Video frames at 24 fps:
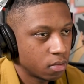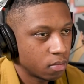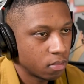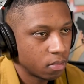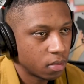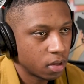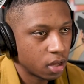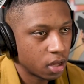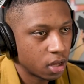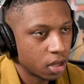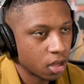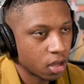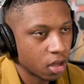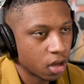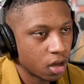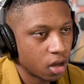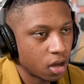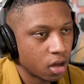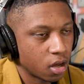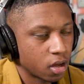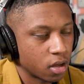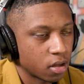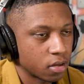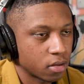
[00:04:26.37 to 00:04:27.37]
Man,
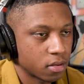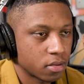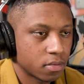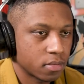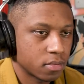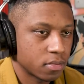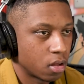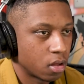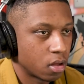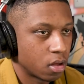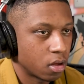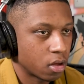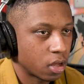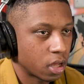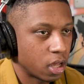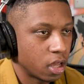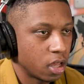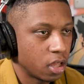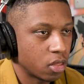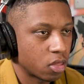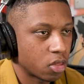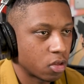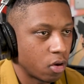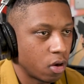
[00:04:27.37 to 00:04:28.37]
y'all. Okay,
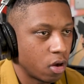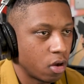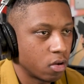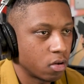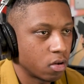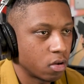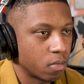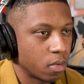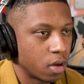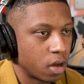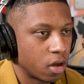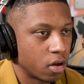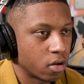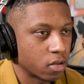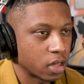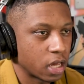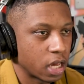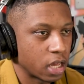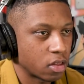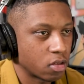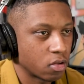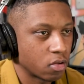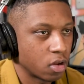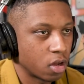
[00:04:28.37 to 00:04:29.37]
he throwing them hoes
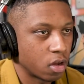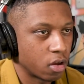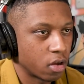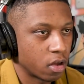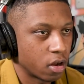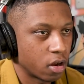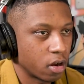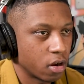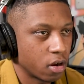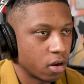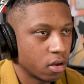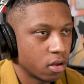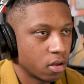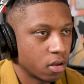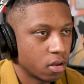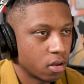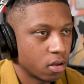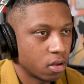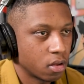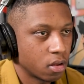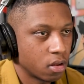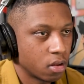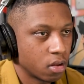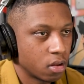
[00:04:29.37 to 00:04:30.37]
at you though, Eren.
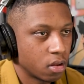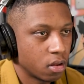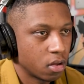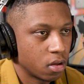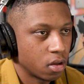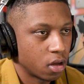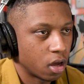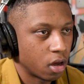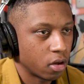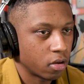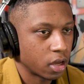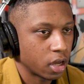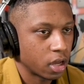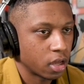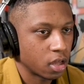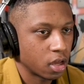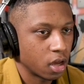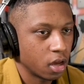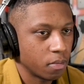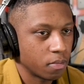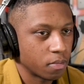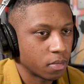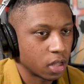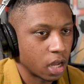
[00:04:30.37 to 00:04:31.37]
Okay,
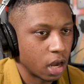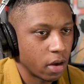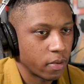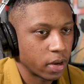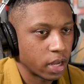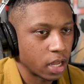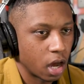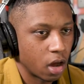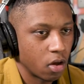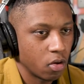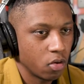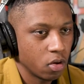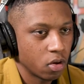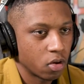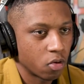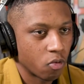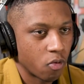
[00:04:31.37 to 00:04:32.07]
yep, there we go.